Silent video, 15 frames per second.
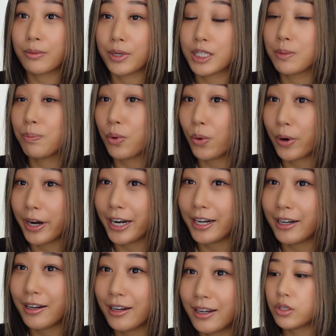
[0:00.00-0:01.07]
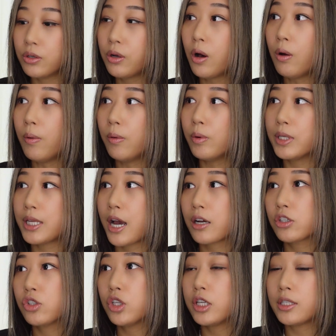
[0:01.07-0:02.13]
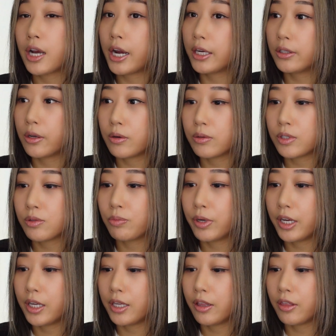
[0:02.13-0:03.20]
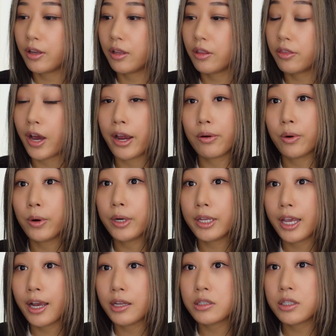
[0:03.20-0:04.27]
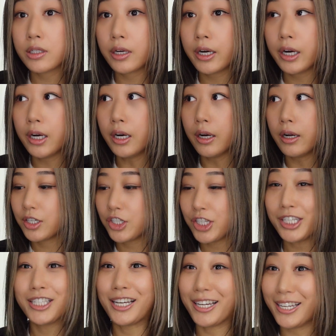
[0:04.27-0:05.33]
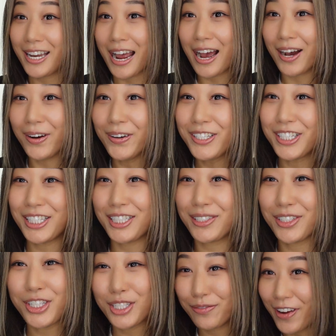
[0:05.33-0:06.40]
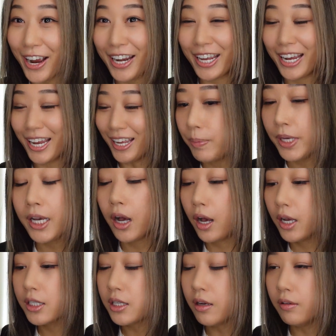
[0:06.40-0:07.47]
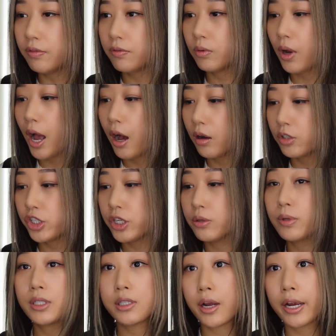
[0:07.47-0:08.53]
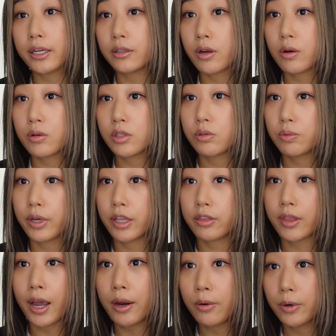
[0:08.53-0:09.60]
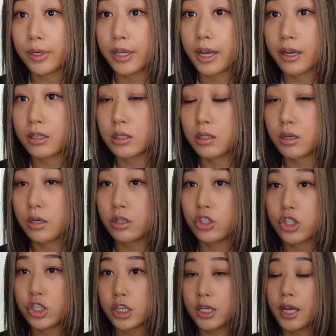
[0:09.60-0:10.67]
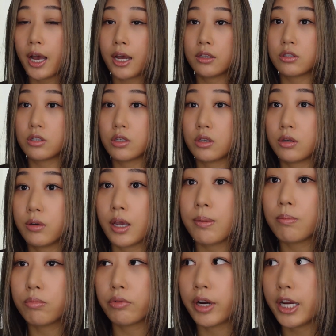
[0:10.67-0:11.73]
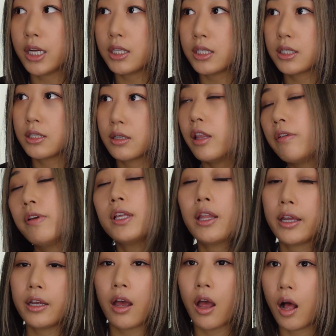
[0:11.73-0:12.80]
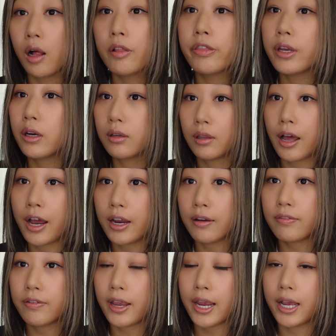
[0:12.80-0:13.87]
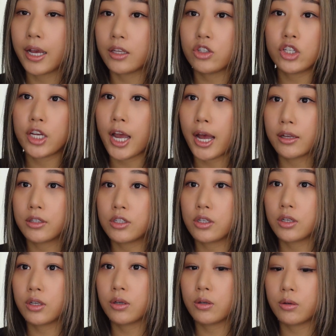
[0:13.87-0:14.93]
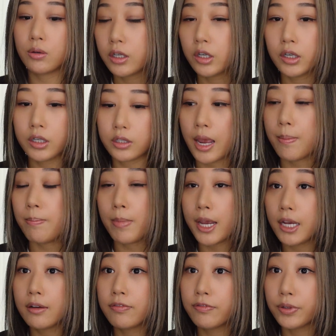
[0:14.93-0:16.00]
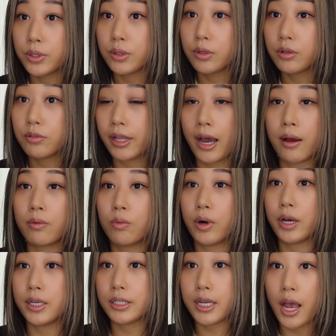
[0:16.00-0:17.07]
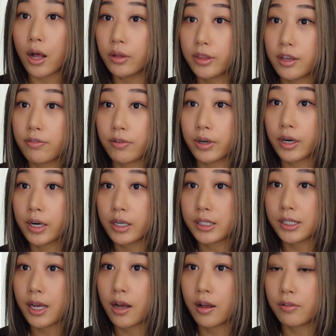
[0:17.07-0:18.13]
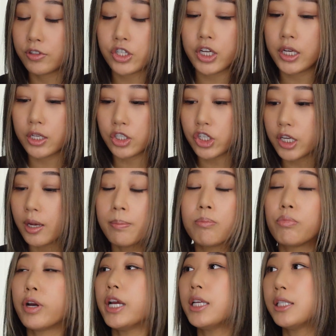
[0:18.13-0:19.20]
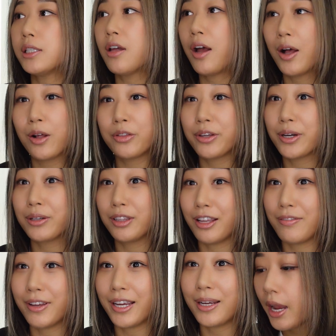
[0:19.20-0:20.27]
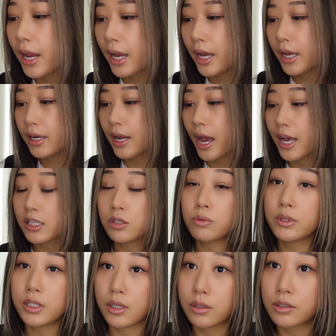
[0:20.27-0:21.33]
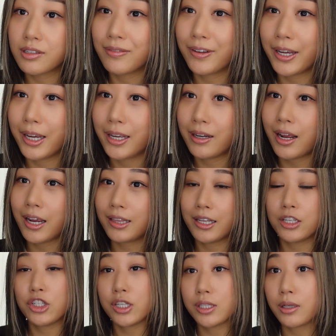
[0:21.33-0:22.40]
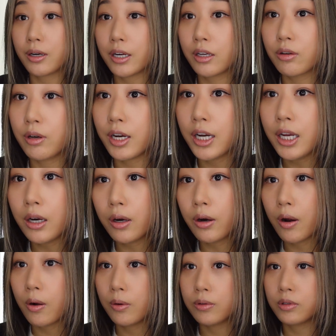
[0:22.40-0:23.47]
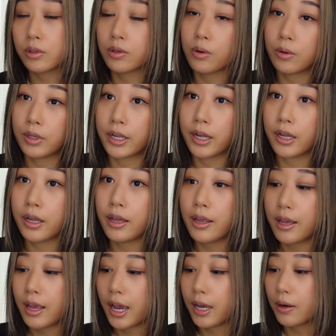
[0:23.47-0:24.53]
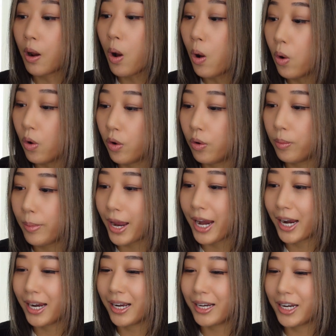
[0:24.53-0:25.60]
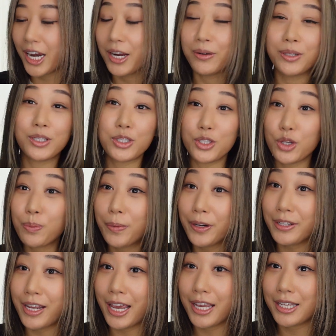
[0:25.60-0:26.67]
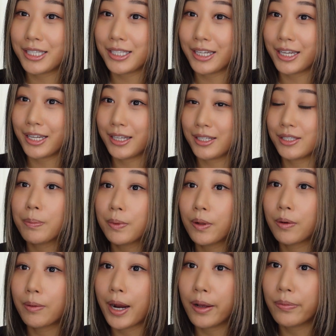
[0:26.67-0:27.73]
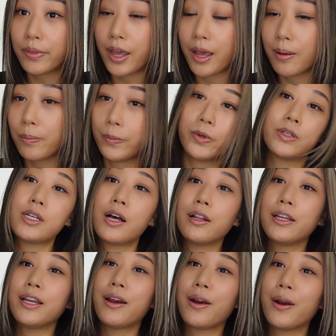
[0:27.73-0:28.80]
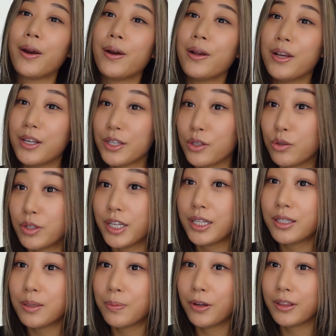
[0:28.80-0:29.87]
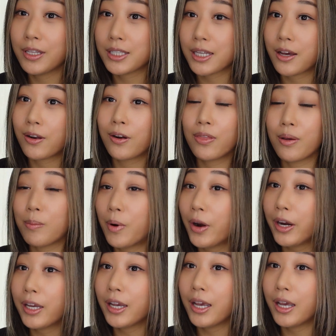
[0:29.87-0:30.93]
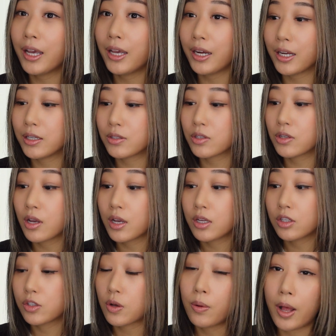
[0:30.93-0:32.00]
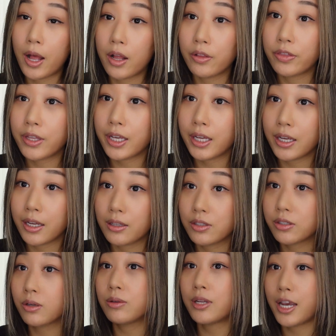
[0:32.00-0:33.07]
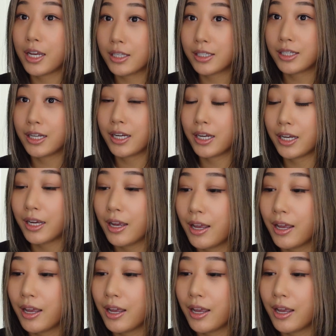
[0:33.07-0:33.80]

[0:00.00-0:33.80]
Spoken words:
was born. Yuko was actually diagnosed with thyroid cancer. She's good now. She's fighting it. Because of how she was diagnosed with thyroid cancer, she had to embrace living like a healthier life, and she had to cook and make food that was healthy for herself. She embraced the healthier living. And as a result of it, I think she started creating her own granola at home, and it was super tasty. People around them were telling her, you need to put this out on the market. It's so healthy and so tasty.